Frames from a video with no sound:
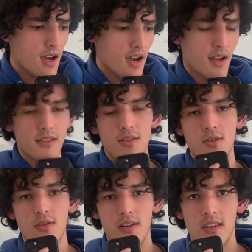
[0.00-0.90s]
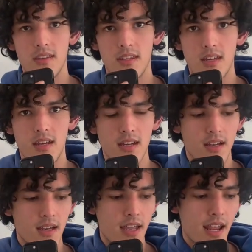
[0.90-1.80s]
So
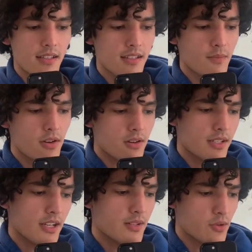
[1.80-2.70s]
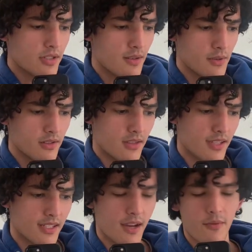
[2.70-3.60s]
an AC motor is actually more similar to
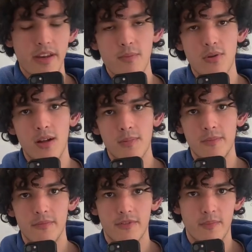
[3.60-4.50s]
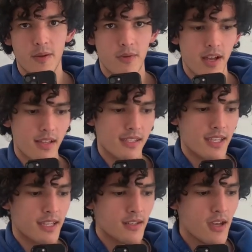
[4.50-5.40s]
this get ready problem from number
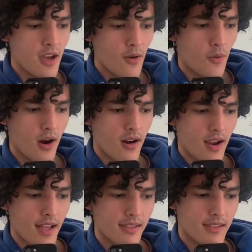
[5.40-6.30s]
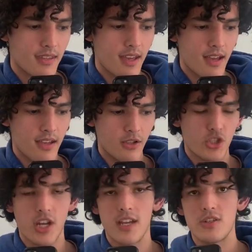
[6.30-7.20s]
18, where it's the
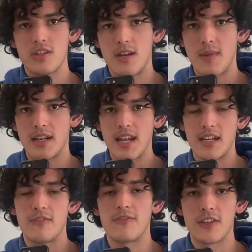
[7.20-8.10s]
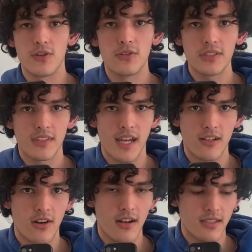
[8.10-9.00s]
change in magnetic field
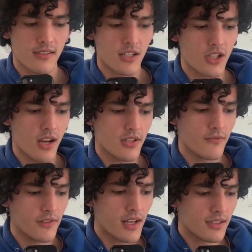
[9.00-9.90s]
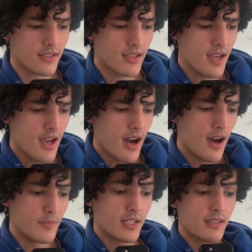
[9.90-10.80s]
that causes the change in flux.
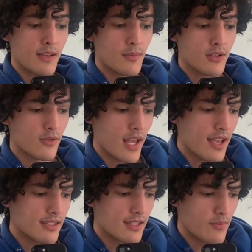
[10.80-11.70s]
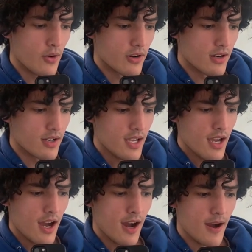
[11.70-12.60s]
Because similar to an AC motor,
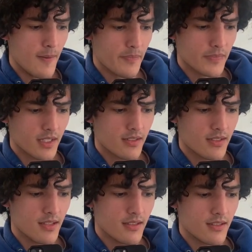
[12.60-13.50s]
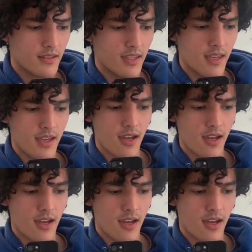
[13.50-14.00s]
since the